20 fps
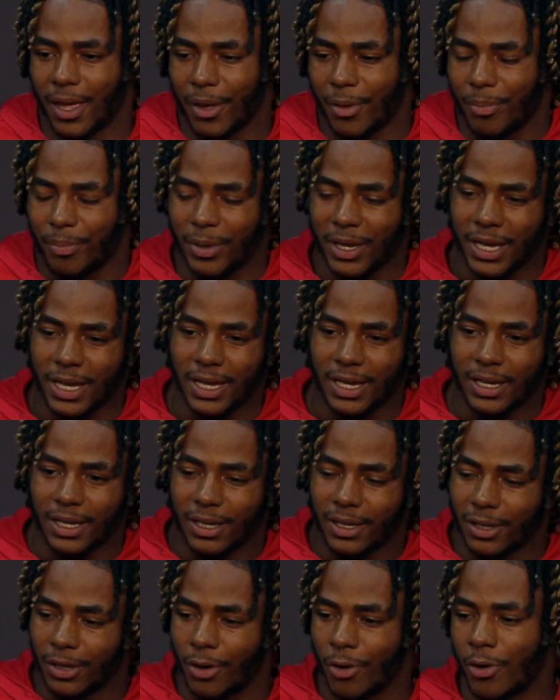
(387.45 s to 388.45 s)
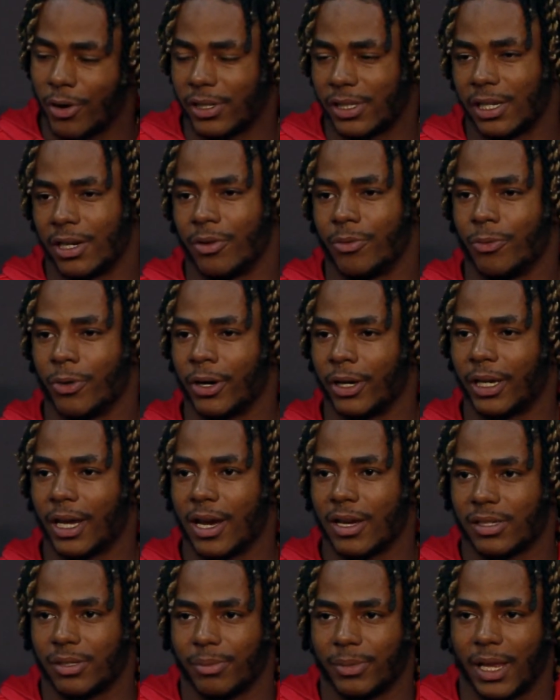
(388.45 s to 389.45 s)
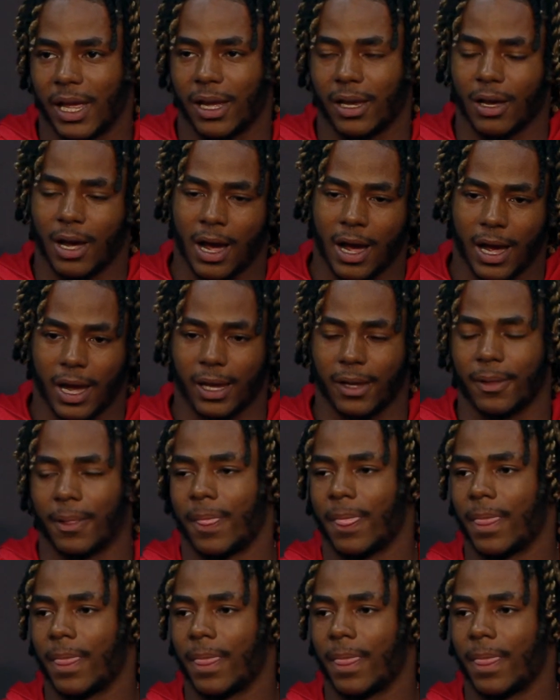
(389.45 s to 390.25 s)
me going to them workouts and be like, all right,